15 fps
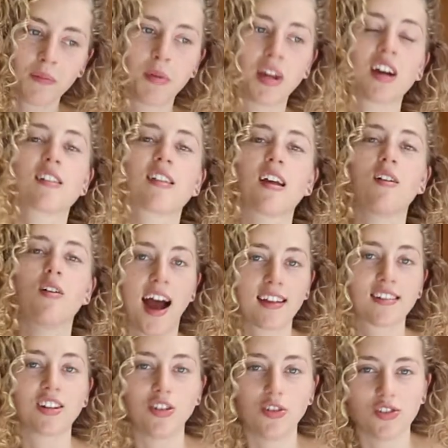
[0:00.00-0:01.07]
Because
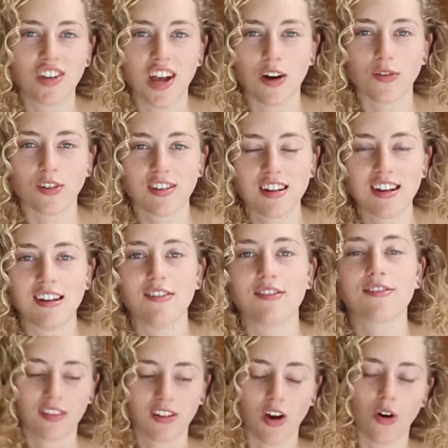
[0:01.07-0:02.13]
ask and you shall
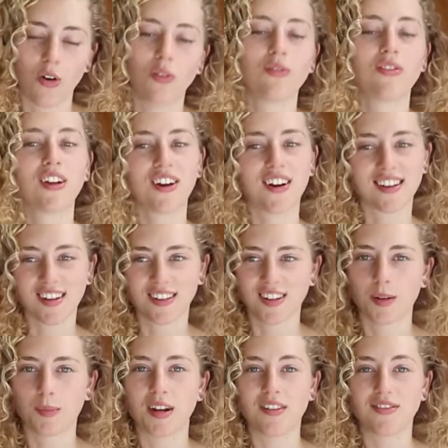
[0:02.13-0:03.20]
receive. So there is a
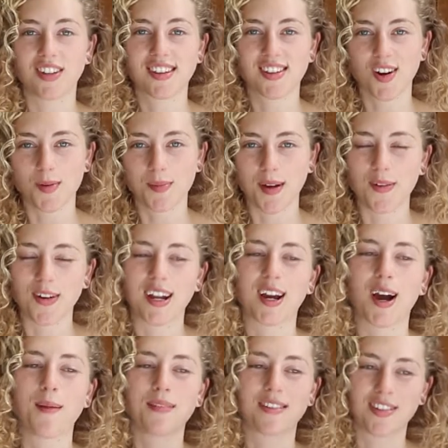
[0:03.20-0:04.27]
little bit of discernment when it
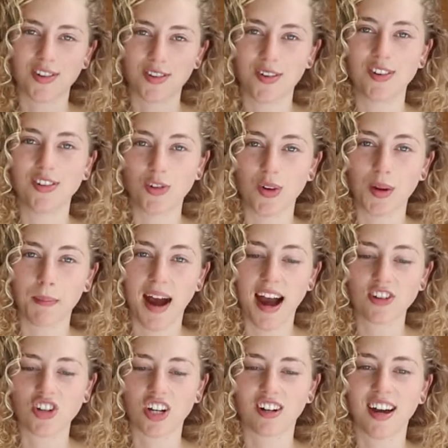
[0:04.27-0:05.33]
comes to doing
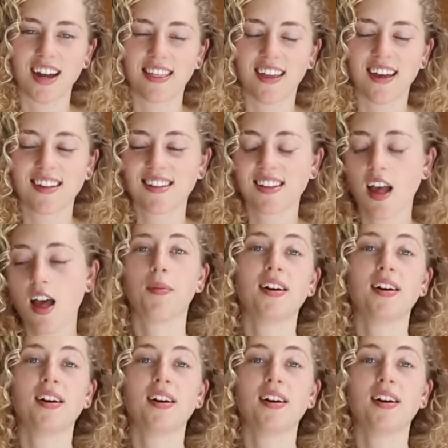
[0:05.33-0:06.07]
magic like this.